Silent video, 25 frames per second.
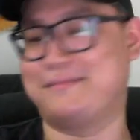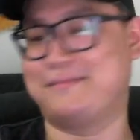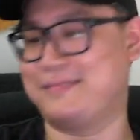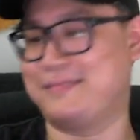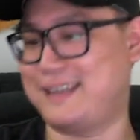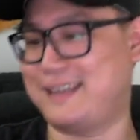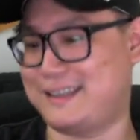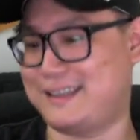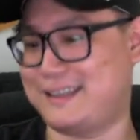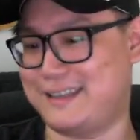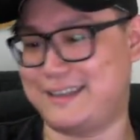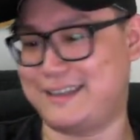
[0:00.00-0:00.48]

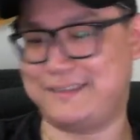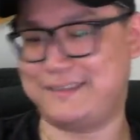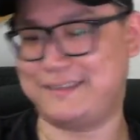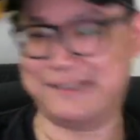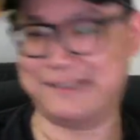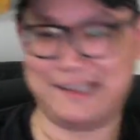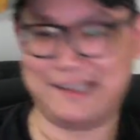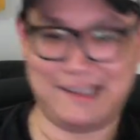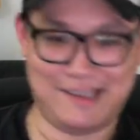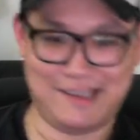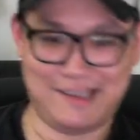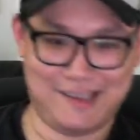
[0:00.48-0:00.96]
That's it.
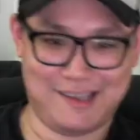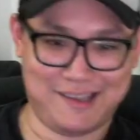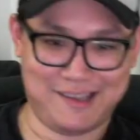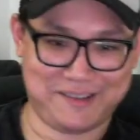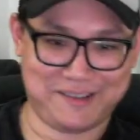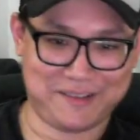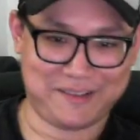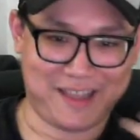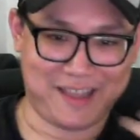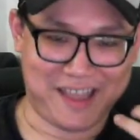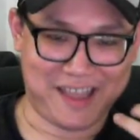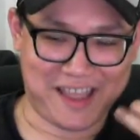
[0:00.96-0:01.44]

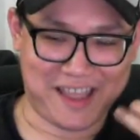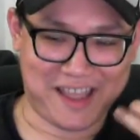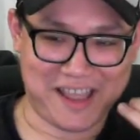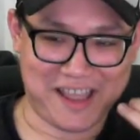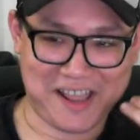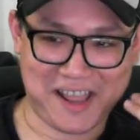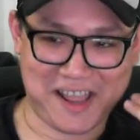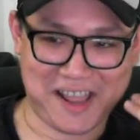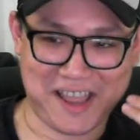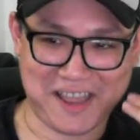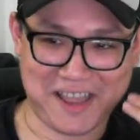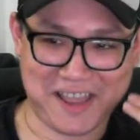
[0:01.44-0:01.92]

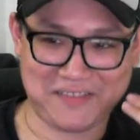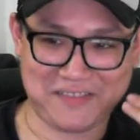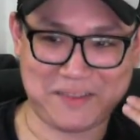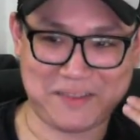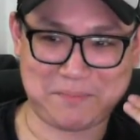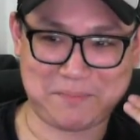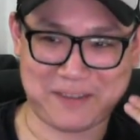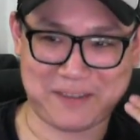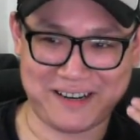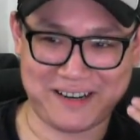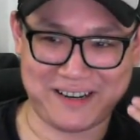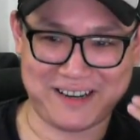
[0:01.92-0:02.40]
I have
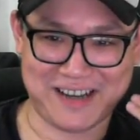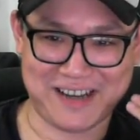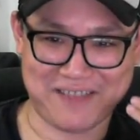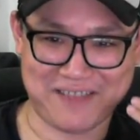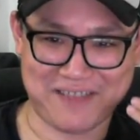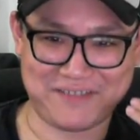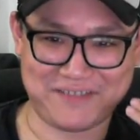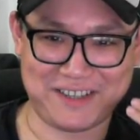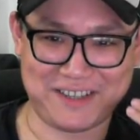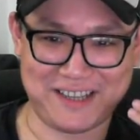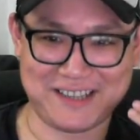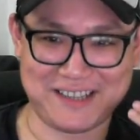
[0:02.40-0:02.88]
the pandan
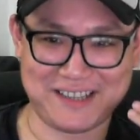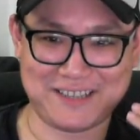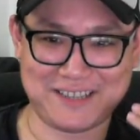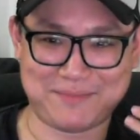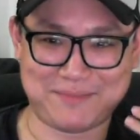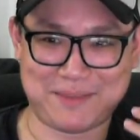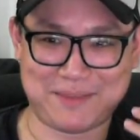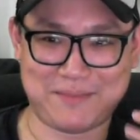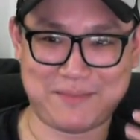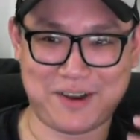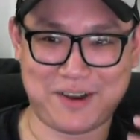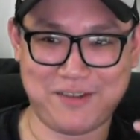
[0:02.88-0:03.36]
aftertaste
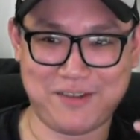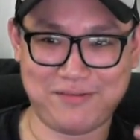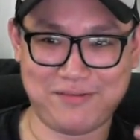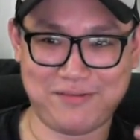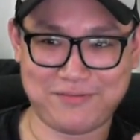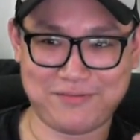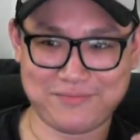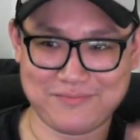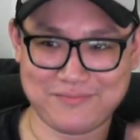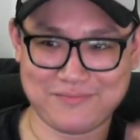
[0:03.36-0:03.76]
in my mouth.